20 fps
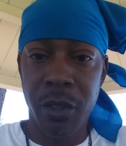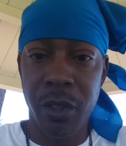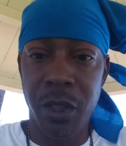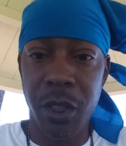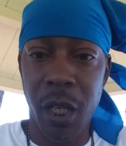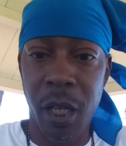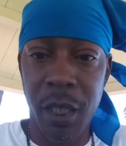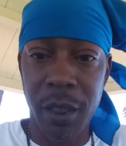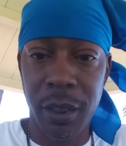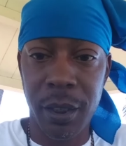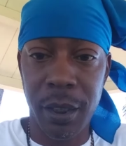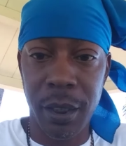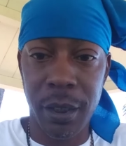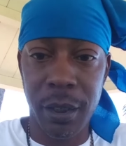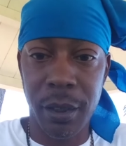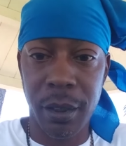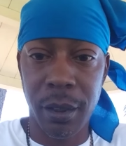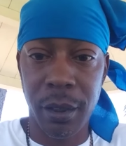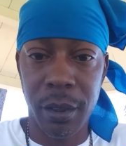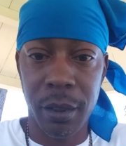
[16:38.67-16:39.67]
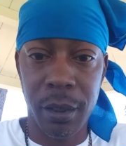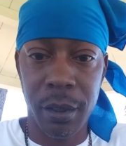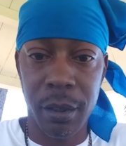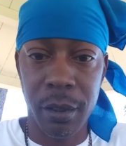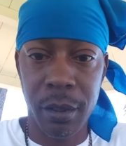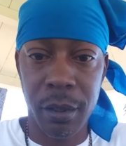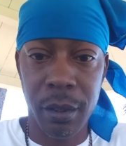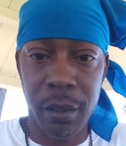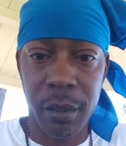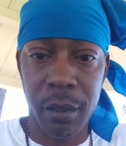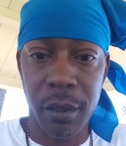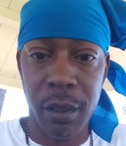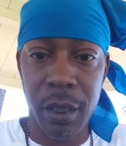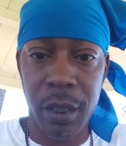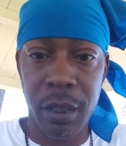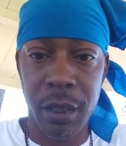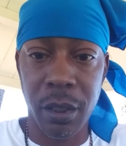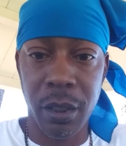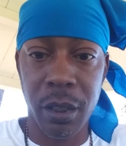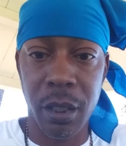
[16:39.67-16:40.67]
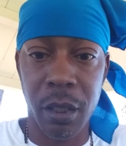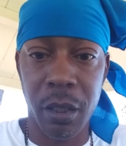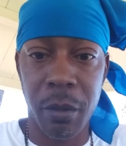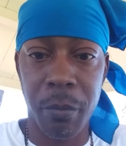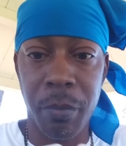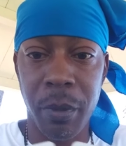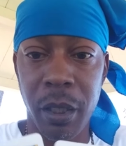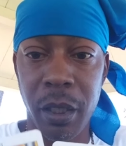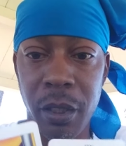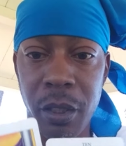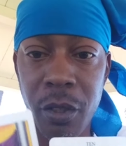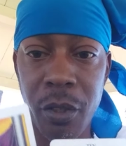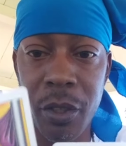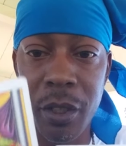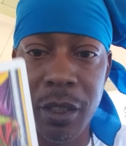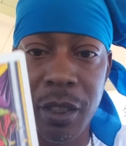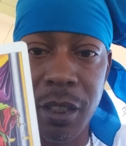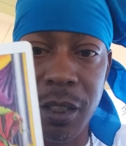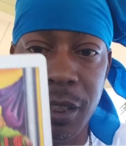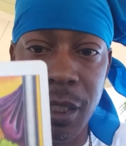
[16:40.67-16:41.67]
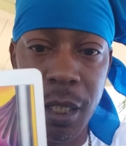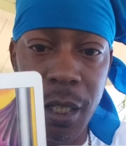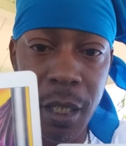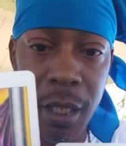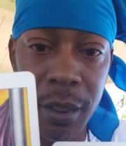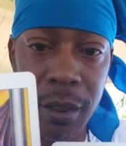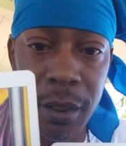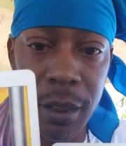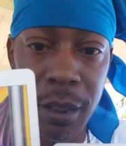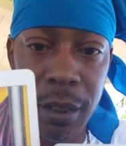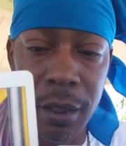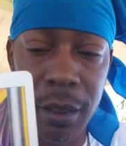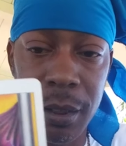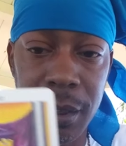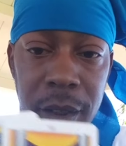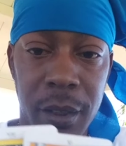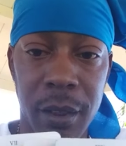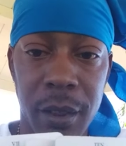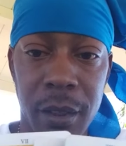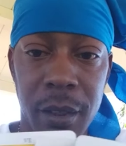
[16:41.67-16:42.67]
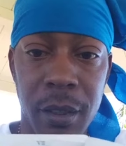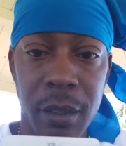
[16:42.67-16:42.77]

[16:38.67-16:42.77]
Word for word: justice. This is going to be your justice.